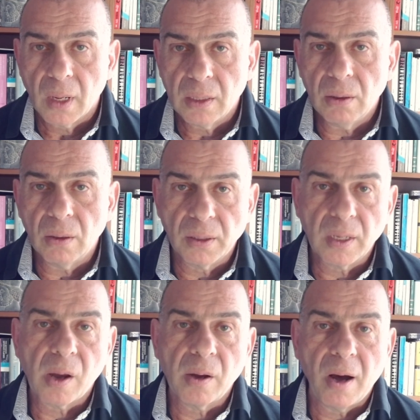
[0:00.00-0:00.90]
Not long
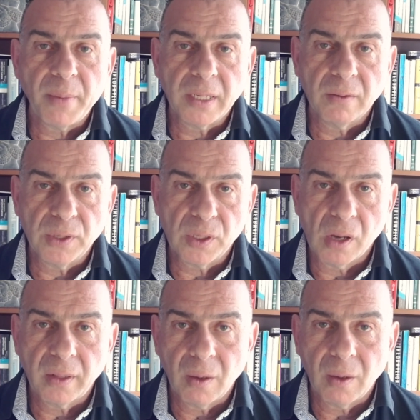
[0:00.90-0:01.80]
ago, I made a video
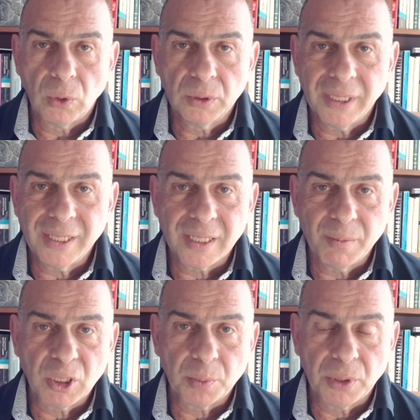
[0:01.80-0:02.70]
that warned
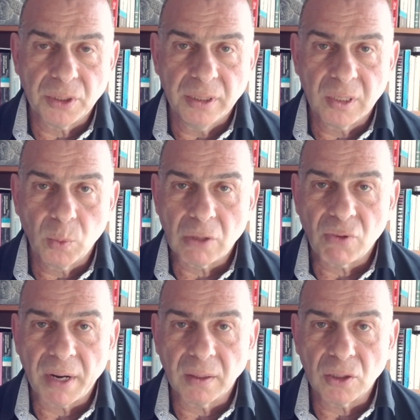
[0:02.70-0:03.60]
Islamist prisoners were
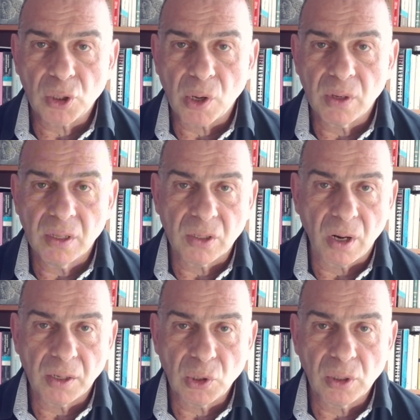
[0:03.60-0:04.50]
running the show
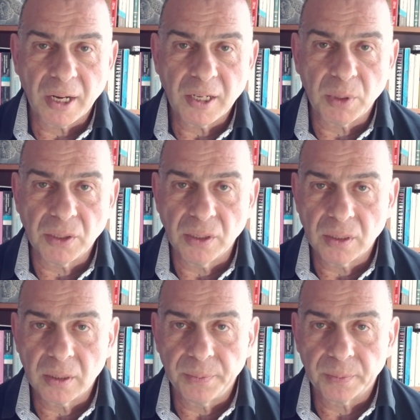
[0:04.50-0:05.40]
inside UK's
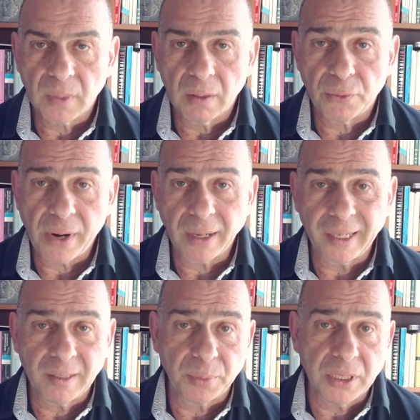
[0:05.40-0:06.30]
prisons.
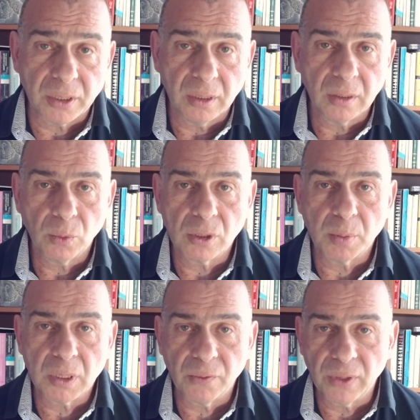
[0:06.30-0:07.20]
Frankland Prison was
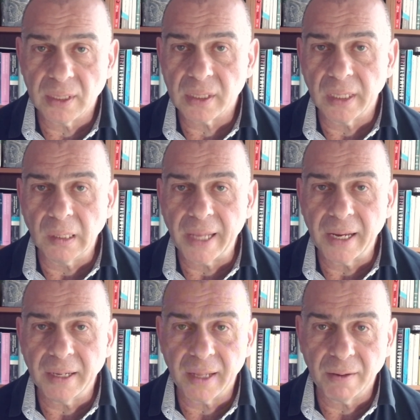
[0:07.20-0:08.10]
specifically singled
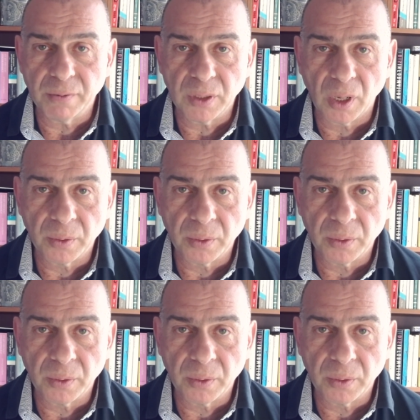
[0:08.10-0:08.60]
out in that video,